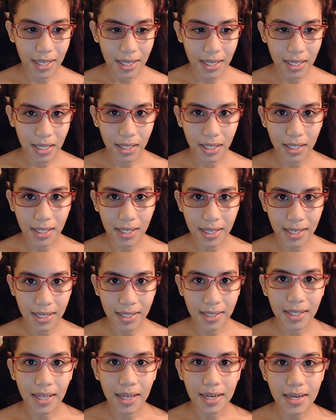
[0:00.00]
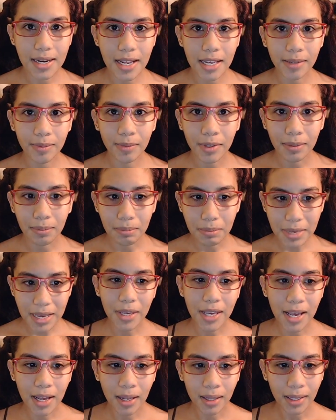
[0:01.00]
is named Miel,
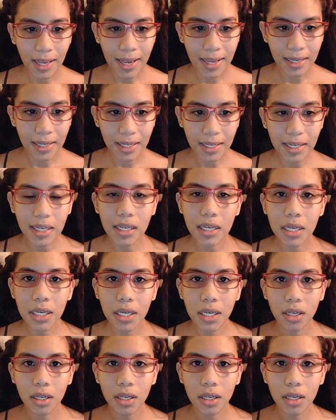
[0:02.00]
and he